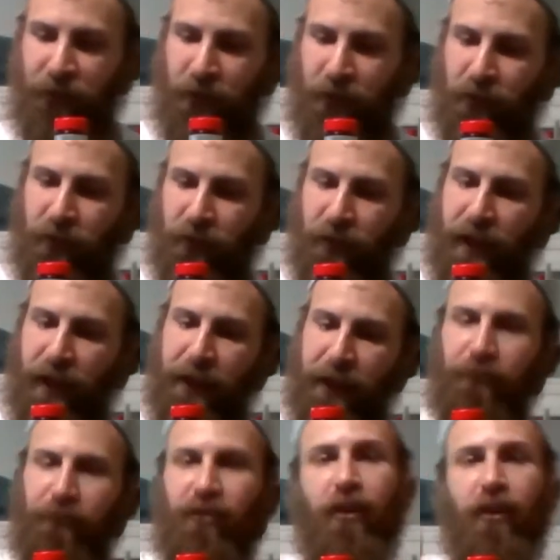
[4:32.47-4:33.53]
of a
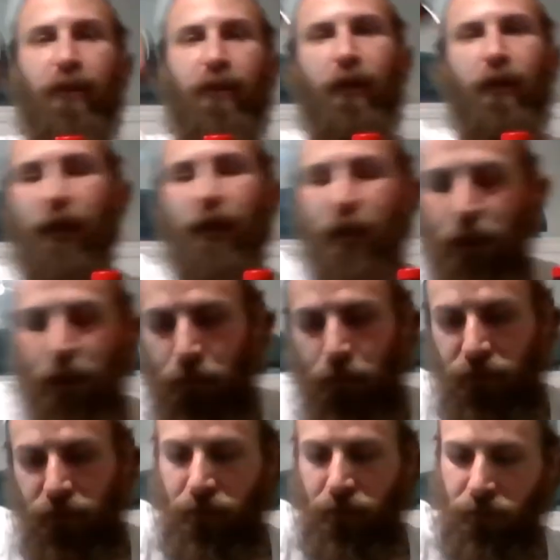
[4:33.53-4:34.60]
lime, so
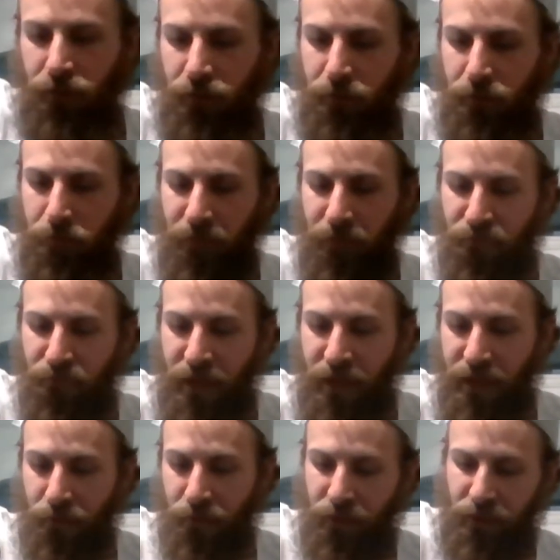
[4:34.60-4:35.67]
we'll be
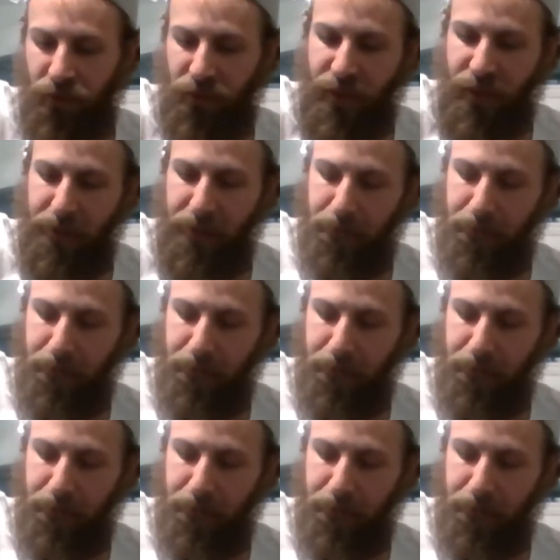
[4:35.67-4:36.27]
fine with that.